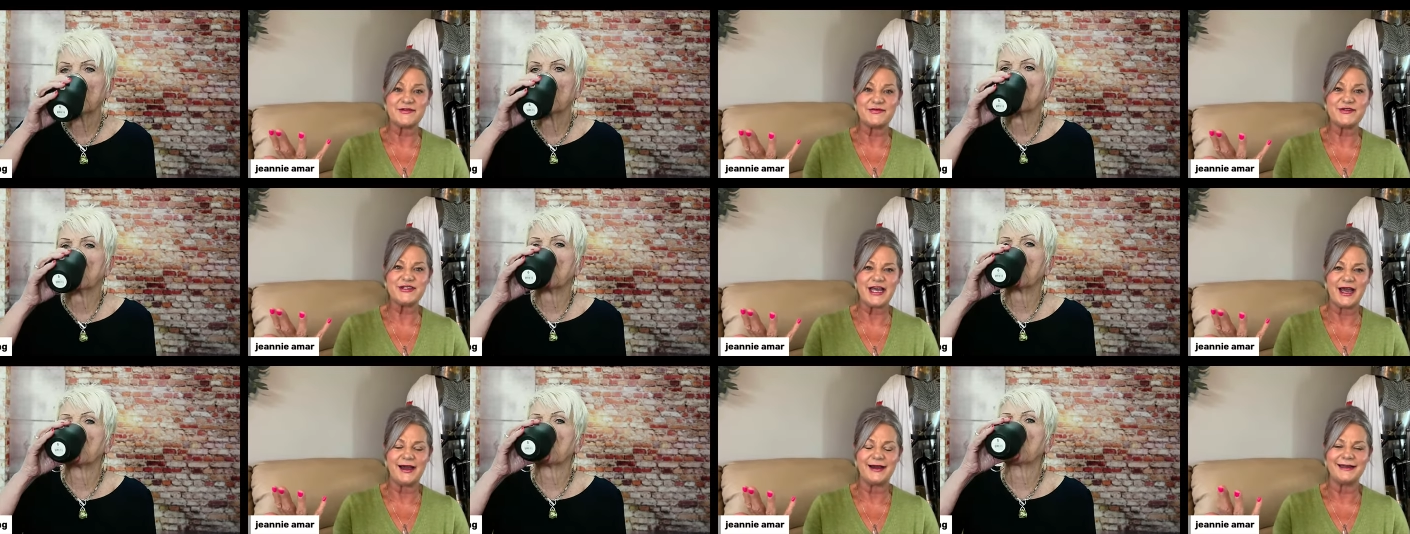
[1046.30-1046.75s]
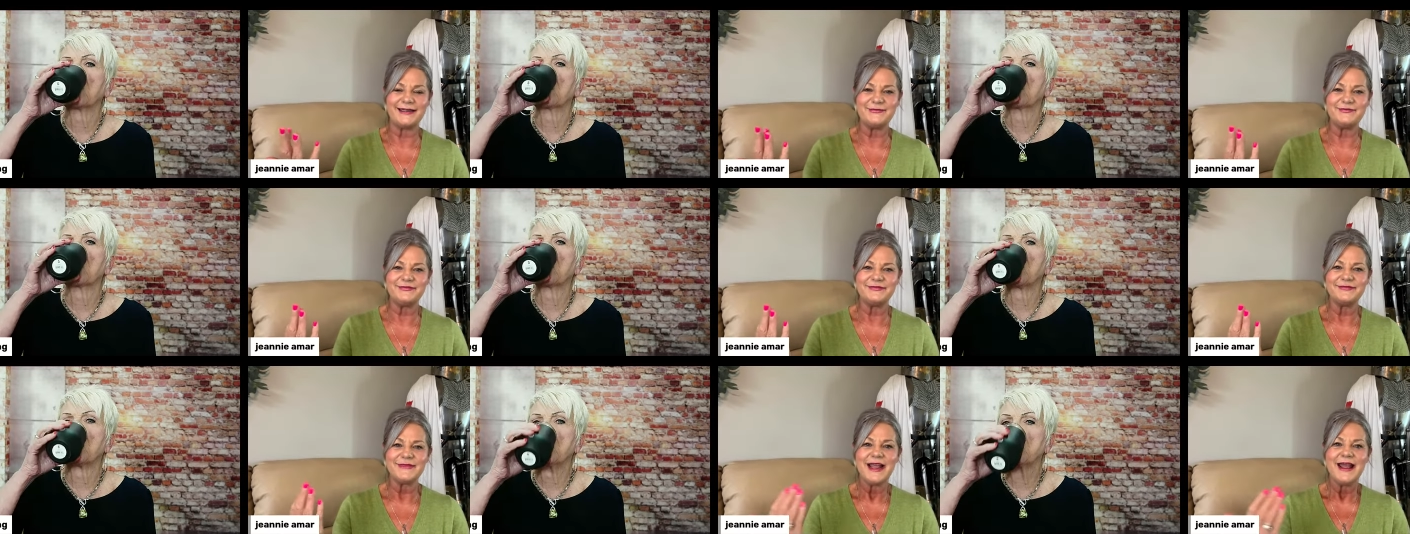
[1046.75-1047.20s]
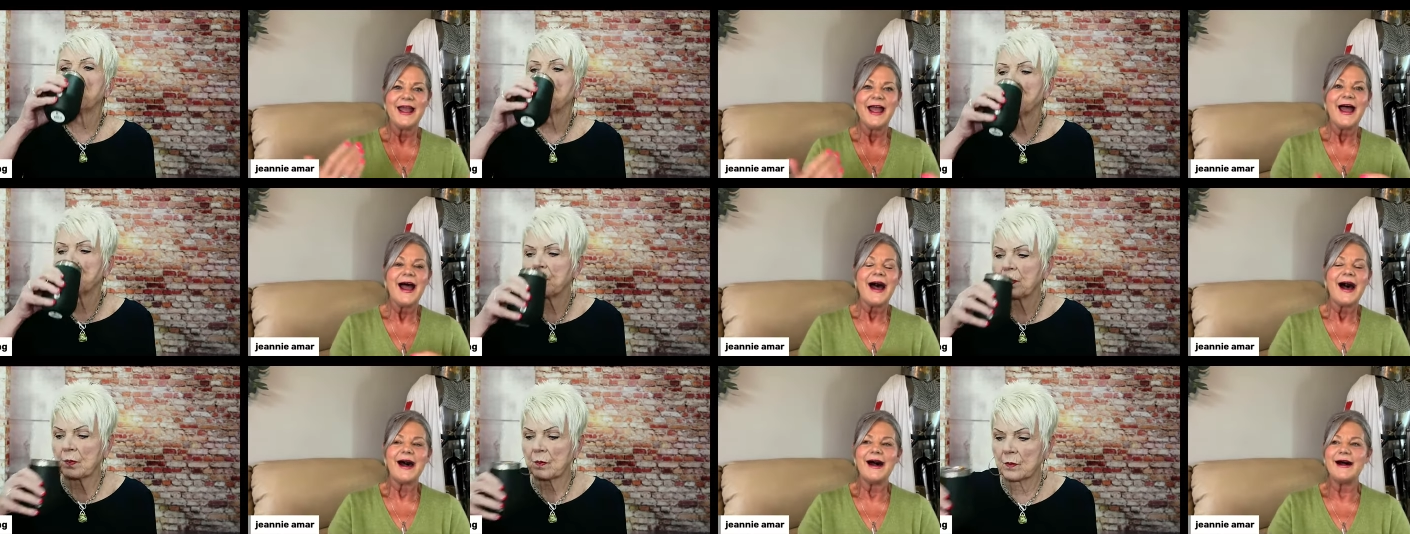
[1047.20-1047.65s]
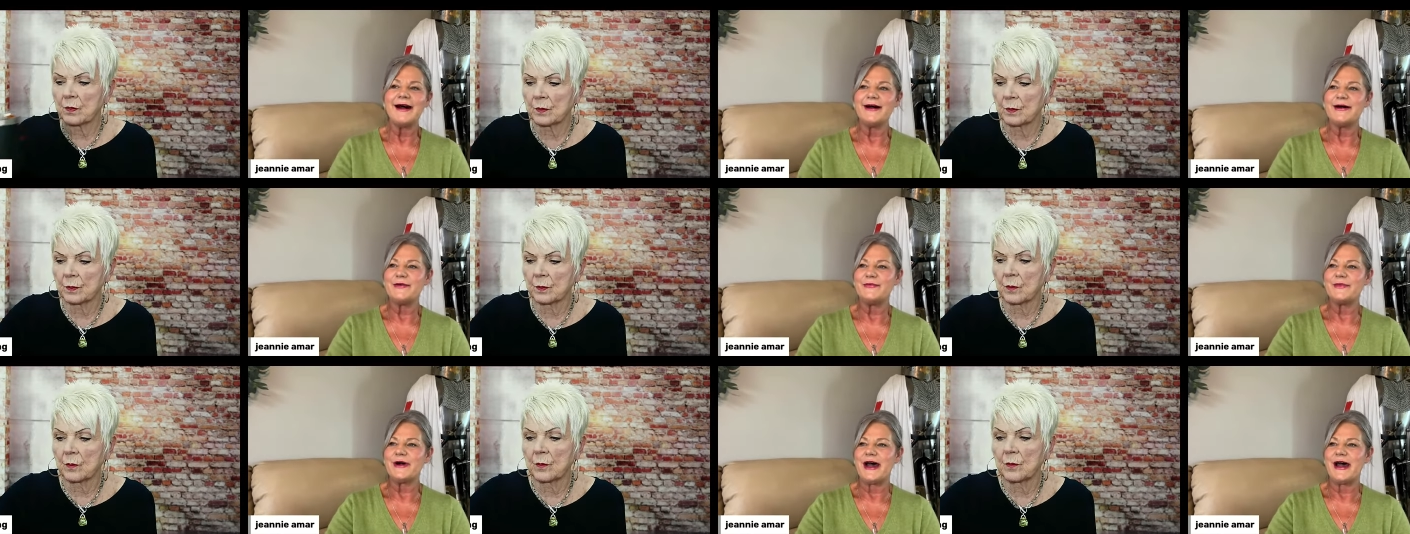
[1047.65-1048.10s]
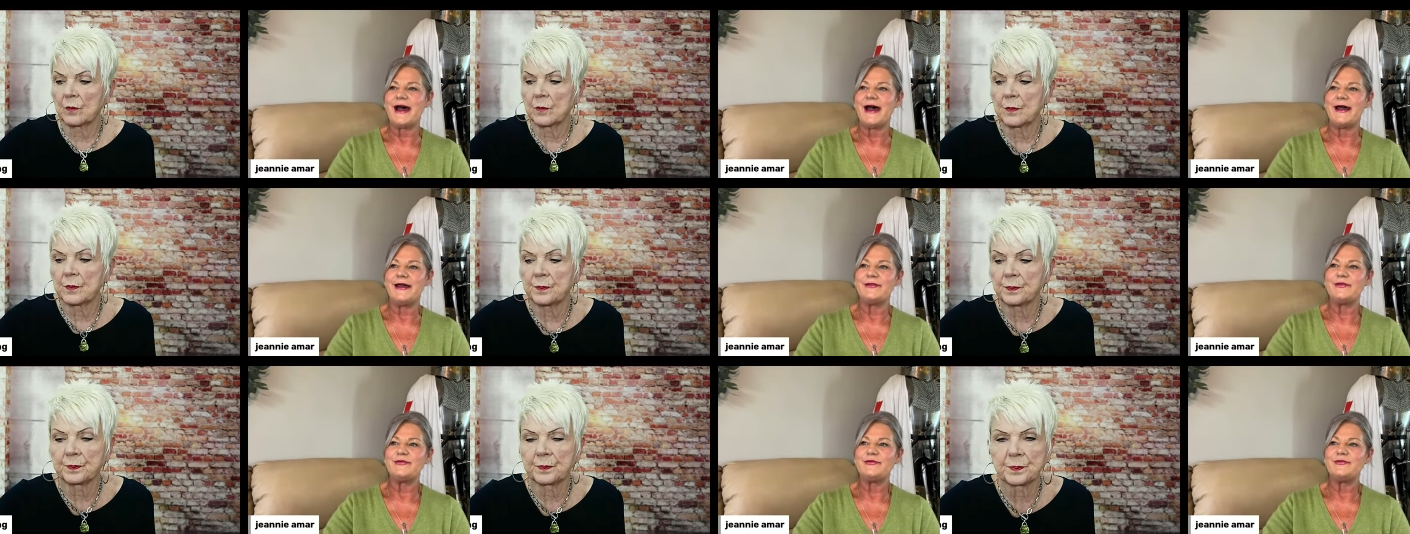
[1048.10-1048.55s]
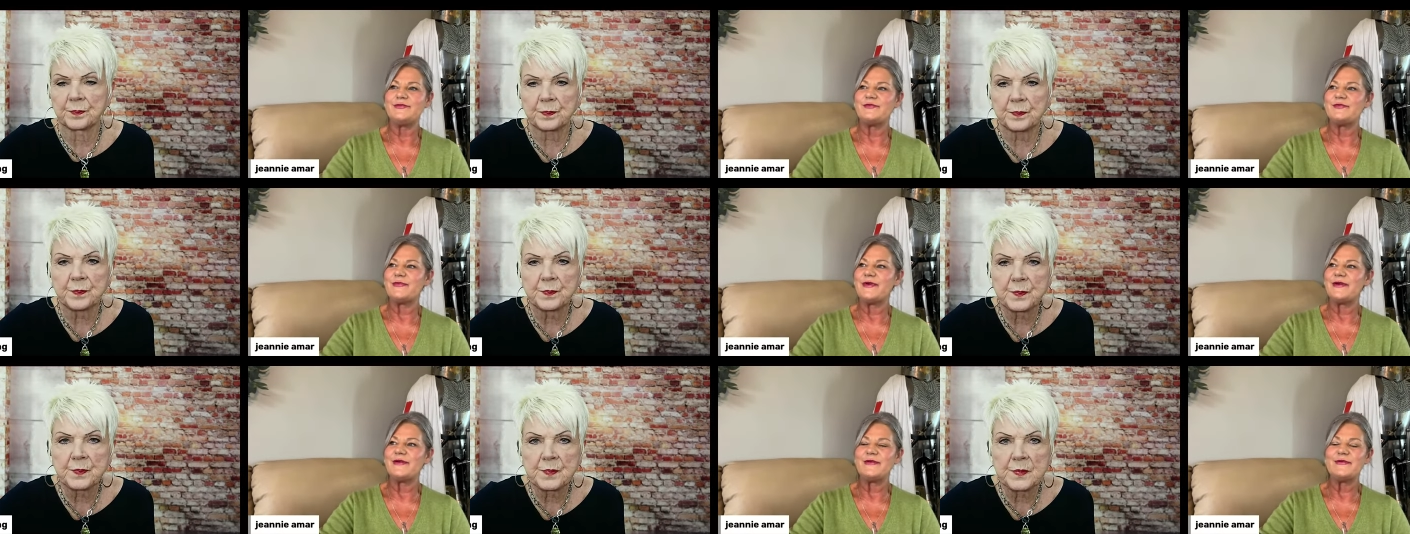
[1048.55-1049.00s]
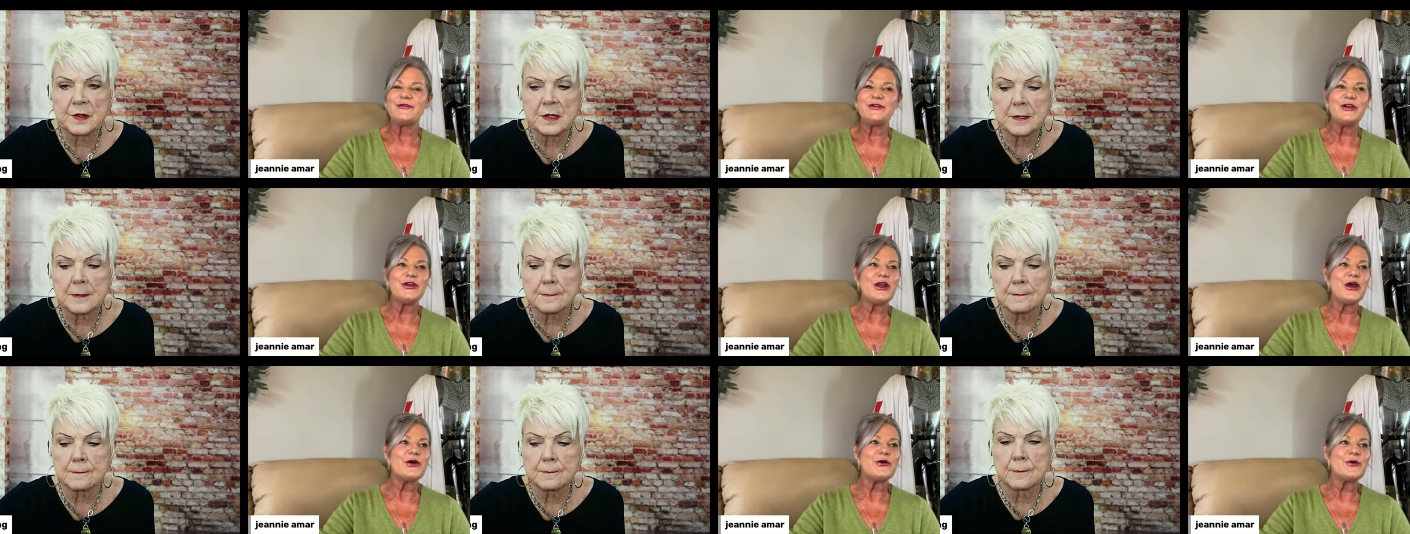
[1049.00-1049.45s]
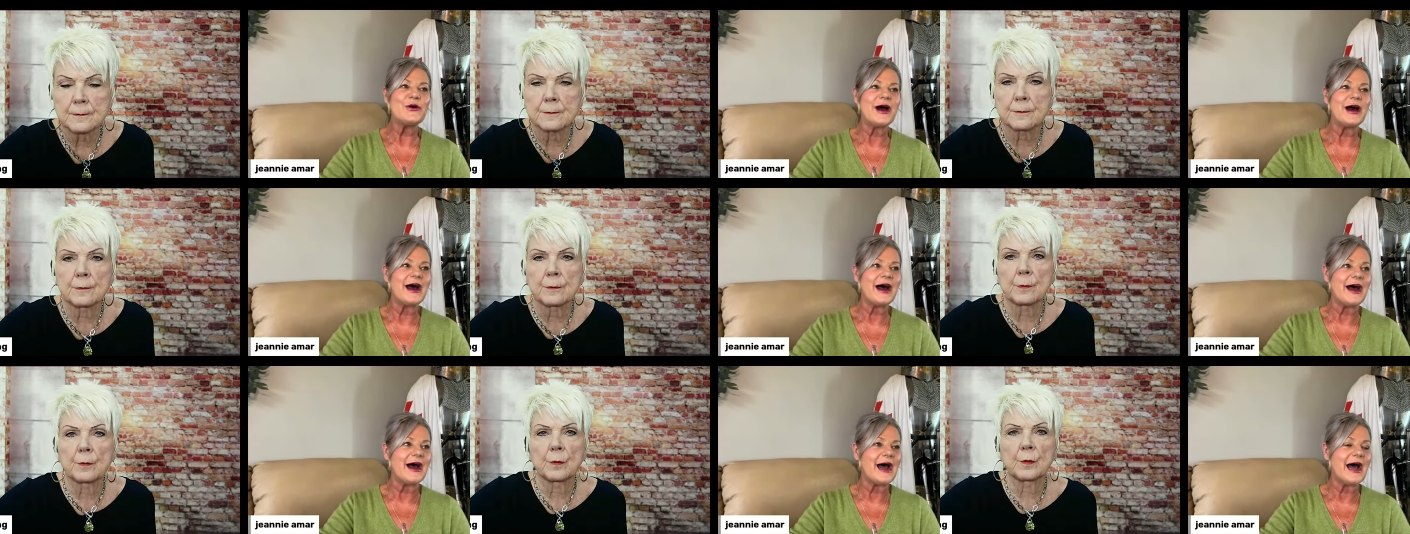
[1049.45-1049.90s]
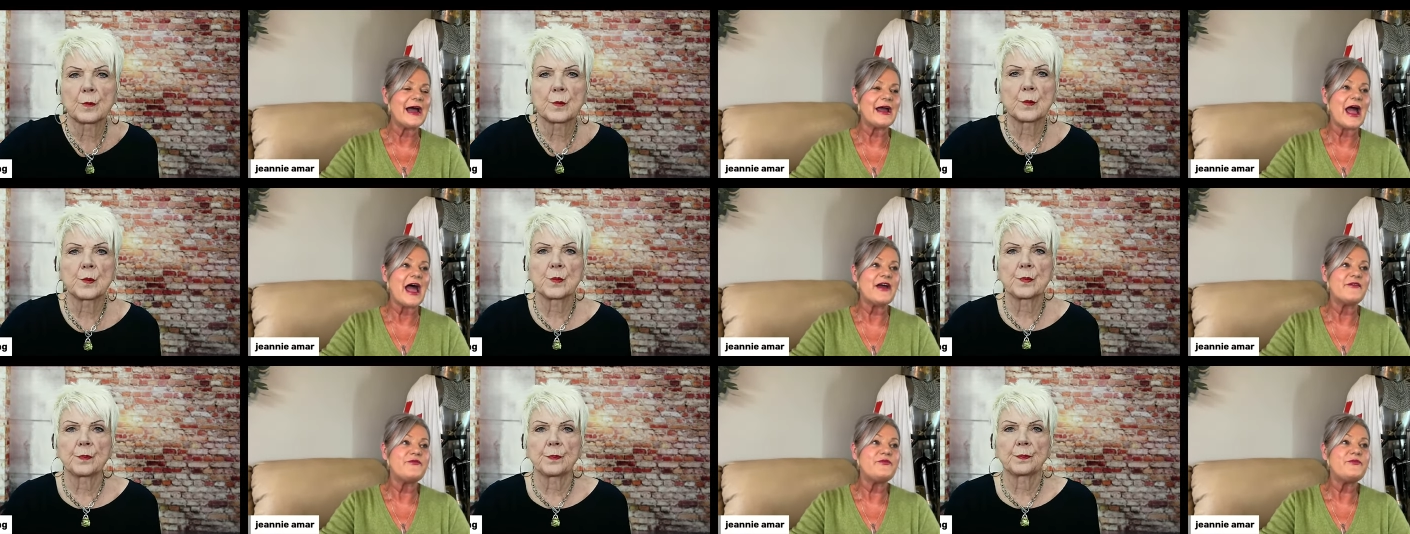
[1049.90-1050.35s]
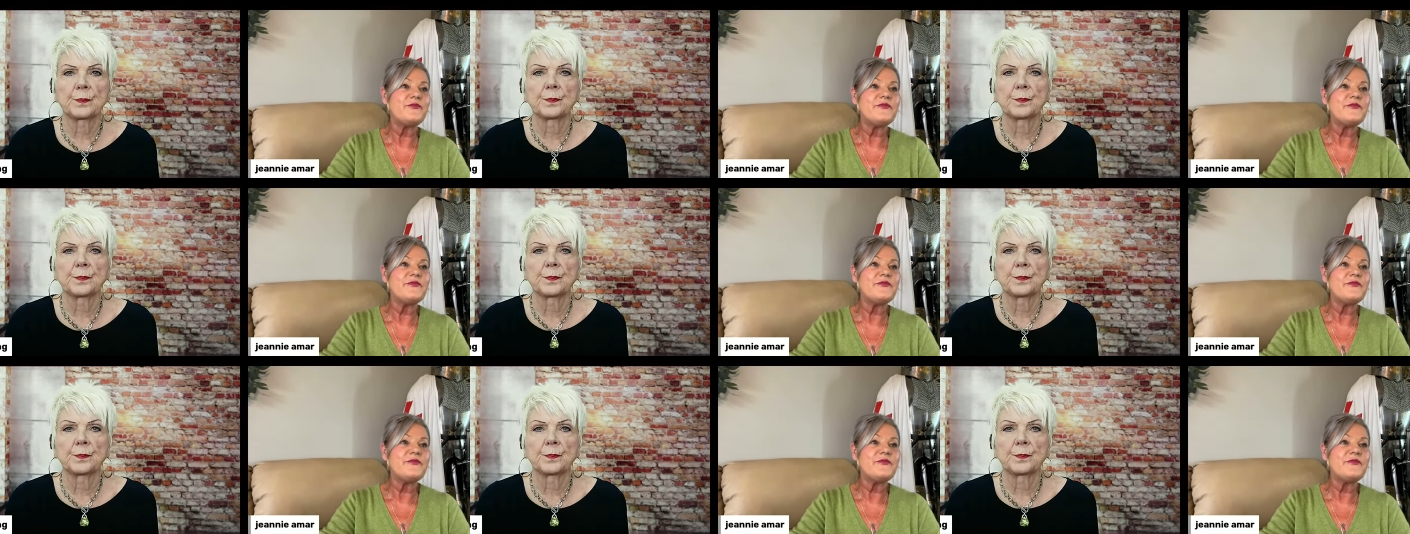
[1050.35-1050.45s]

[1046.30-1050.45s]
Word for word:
Speaker 1: of time um, you know, I, i